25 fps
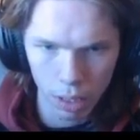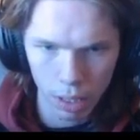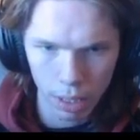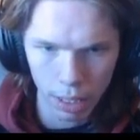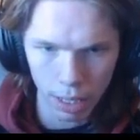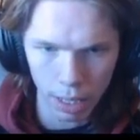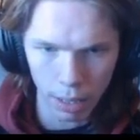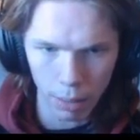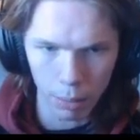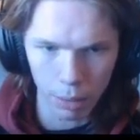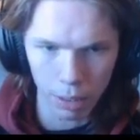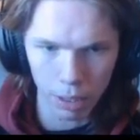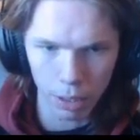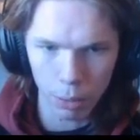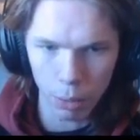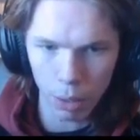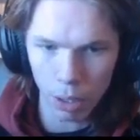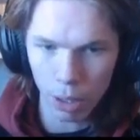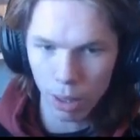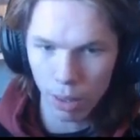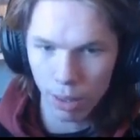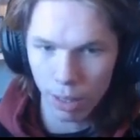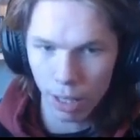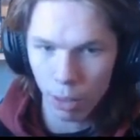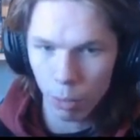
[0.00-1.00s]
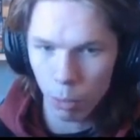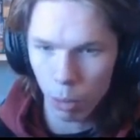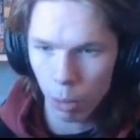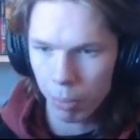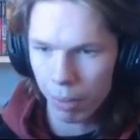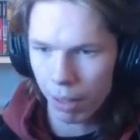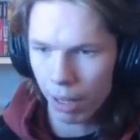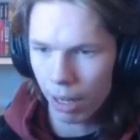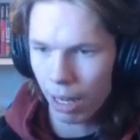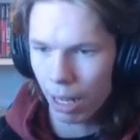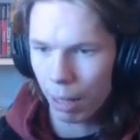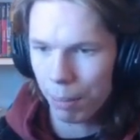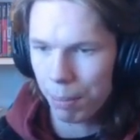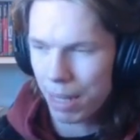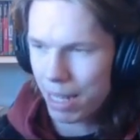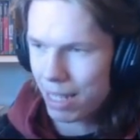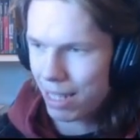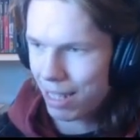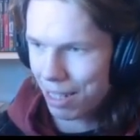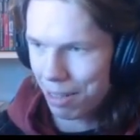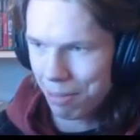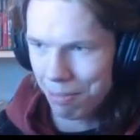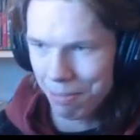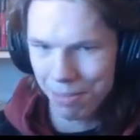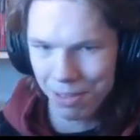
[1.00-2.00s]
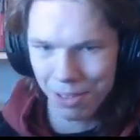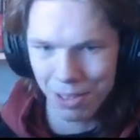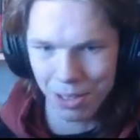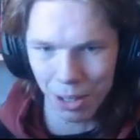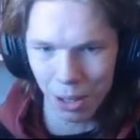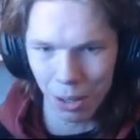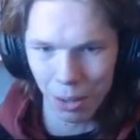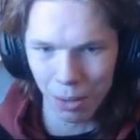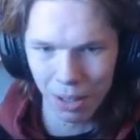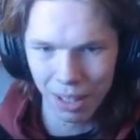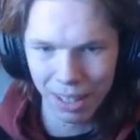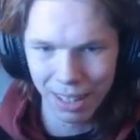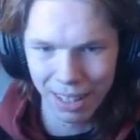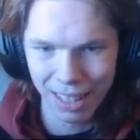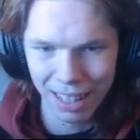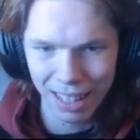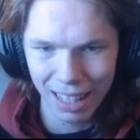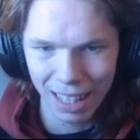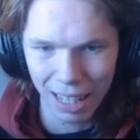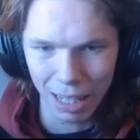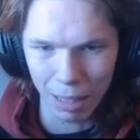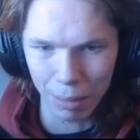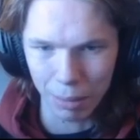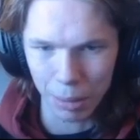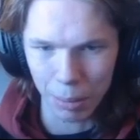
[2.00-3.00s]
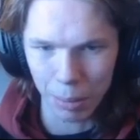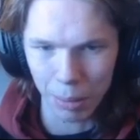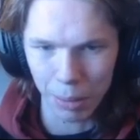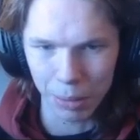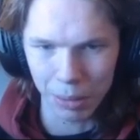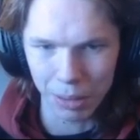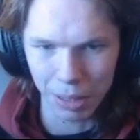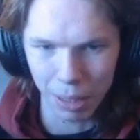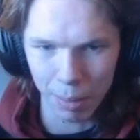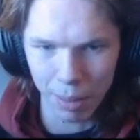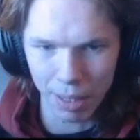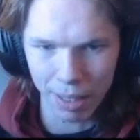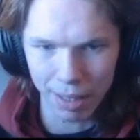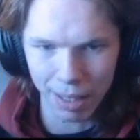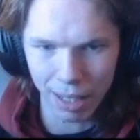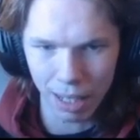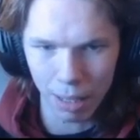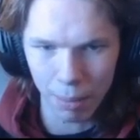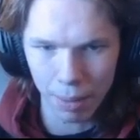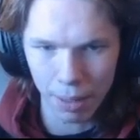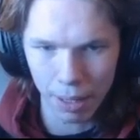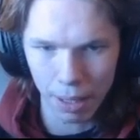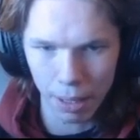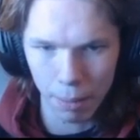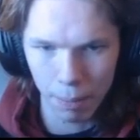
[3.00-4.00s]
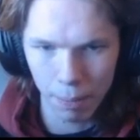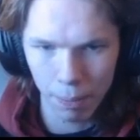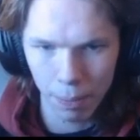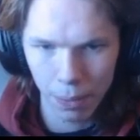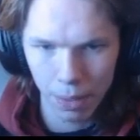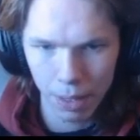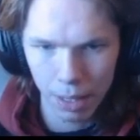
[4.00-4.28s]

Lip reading: Yeah, we're going to death warp there. I missed him, so I'm going to be losing a bit of time here.